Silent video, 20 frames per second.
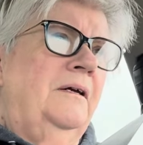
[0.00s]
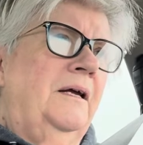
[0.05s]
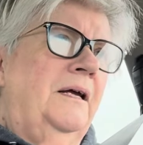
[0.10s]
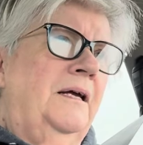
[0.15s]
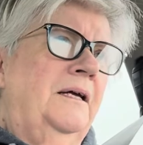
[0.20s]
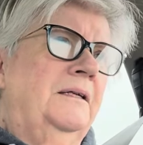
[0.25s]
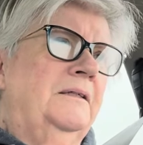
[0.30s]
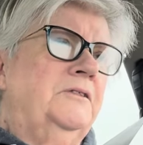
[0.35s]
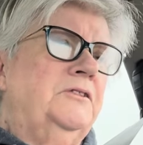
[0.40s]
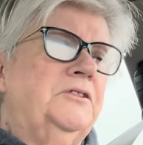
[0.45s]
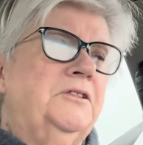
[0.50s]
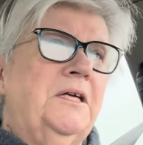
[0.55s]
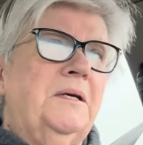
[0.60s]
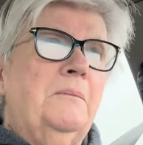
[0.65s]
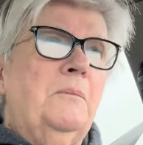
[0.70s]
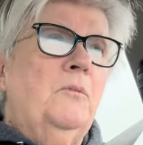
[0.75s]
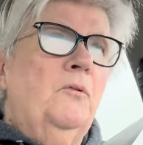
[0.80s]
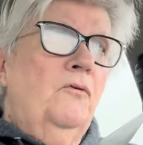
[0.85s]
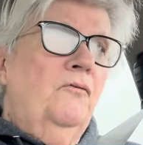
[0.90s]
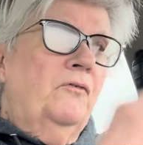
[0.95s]
and just
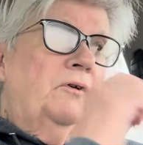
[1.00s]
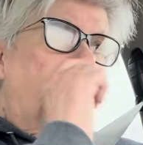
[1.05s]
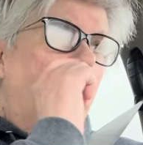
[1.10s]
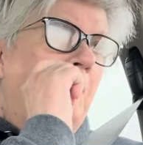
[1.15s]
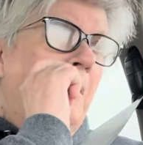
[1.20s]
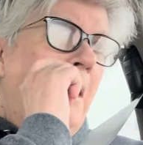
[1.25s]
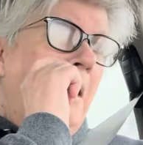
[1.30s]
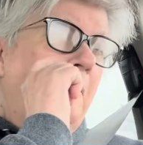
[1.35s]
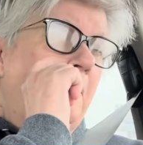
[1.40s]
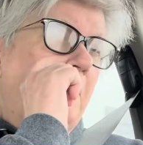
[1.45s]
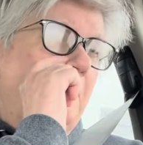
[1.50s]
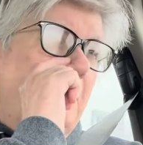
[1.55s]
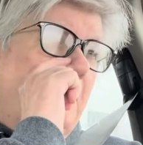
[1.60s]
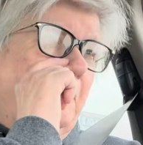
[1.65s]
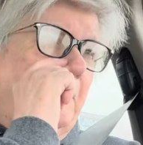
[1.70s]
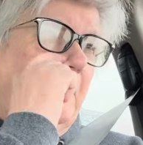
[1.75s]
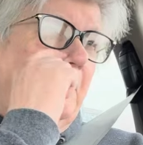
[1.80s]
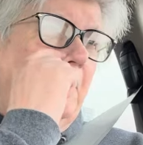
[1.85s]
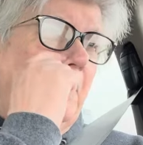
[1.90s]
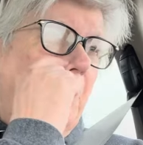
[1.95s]
get moving around a
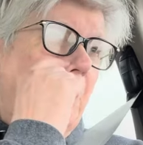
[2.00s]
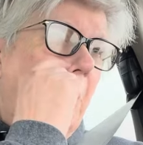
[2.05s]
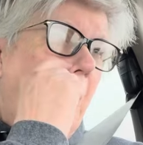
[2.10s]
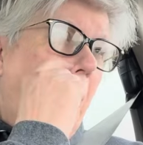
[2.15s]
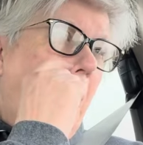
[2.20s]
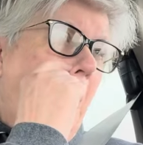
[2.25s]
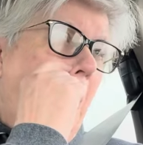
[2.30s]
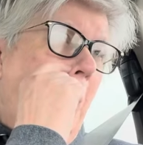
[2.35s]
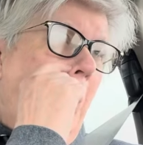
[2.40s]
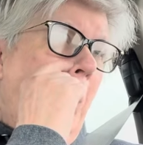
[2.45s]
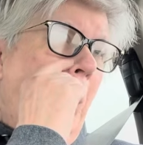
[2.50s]
little bit more.